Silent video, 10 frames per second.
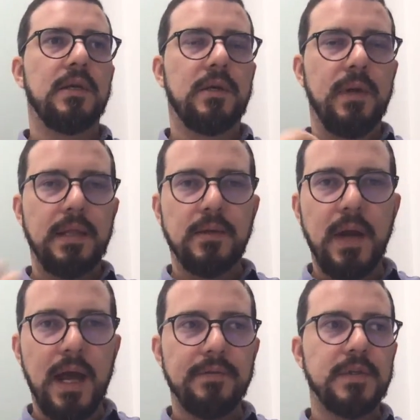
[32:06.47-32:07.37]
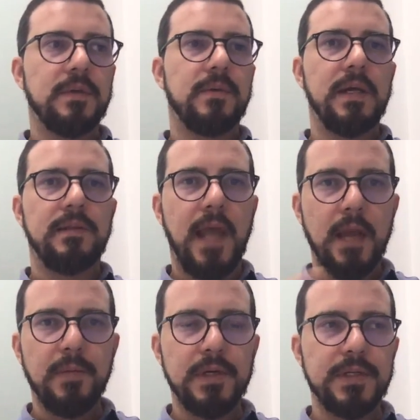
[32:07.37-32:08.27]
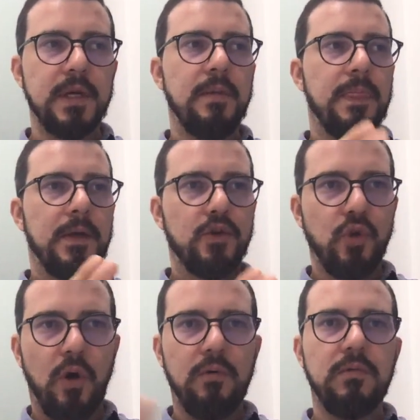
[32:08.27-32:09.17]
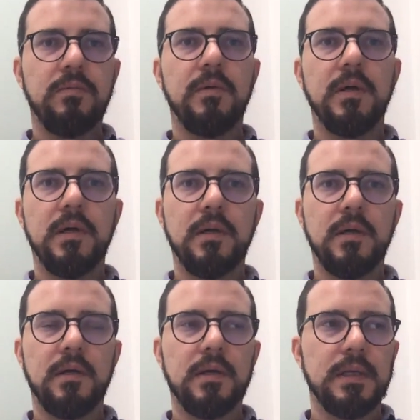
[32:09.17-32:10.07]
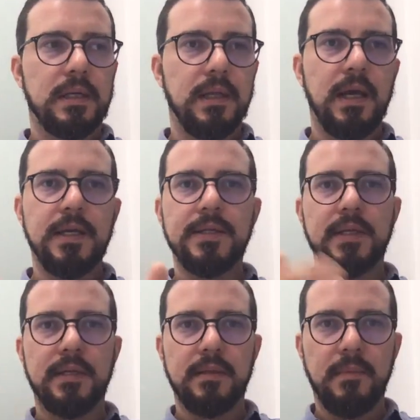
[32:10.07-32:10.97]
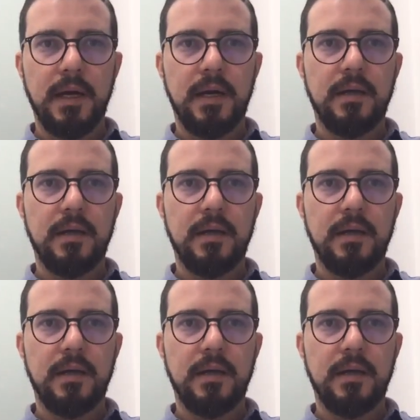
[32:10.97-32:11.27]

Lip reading: create graphs, create tables, show the clients and my